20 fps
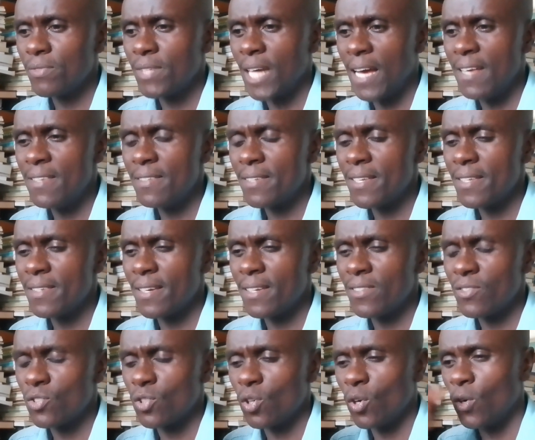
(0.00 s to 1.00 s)
dances
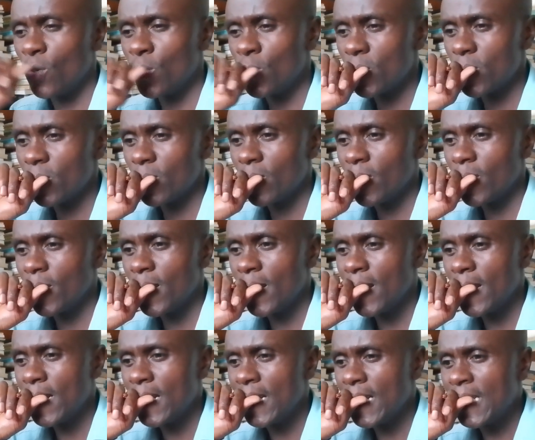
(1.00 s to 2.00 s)
and songs
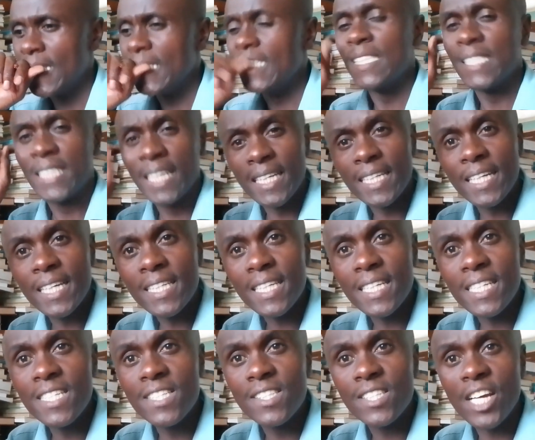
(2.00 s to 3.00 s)
did it
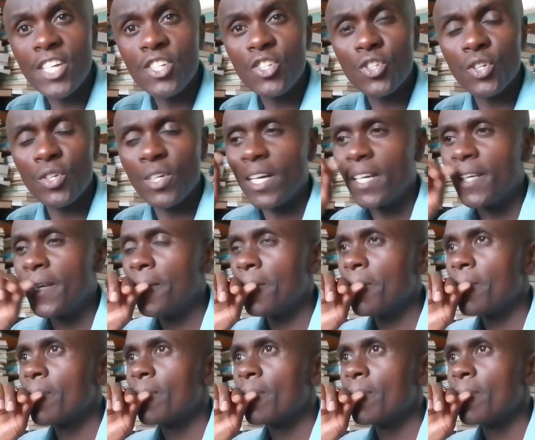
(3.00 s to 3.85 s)
intentionally